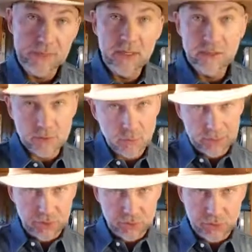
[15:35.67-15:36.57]
So
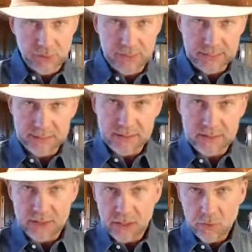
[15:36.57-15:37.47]
what you do is,
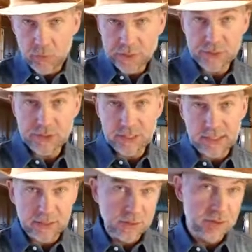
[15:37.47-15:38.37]
when you're
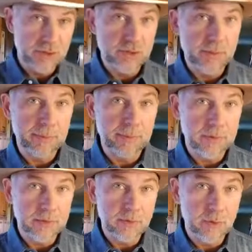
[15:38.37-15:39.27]
studying, you use
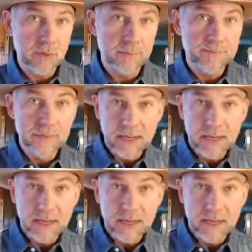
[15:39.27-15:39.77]
peppermint oil,